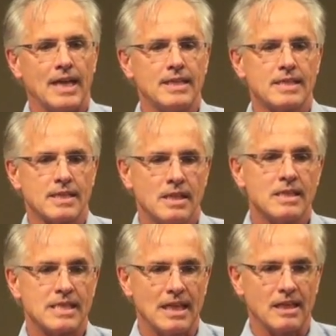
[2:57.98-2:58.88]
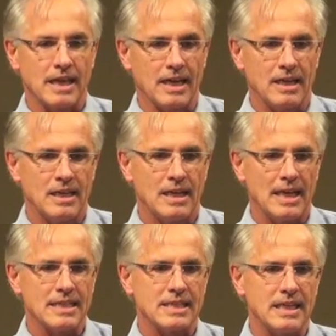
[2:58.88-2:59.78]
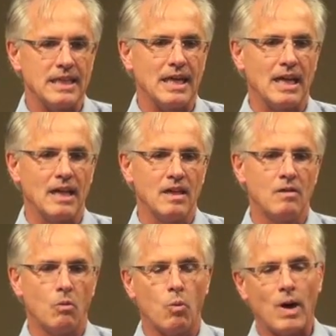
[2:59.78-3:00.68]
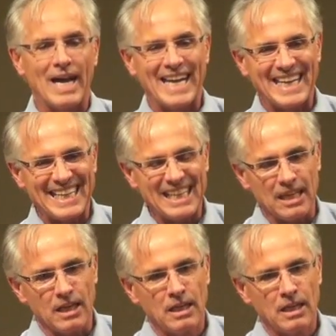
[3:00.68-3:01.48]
Hans Selye. S-E-L-Y-E.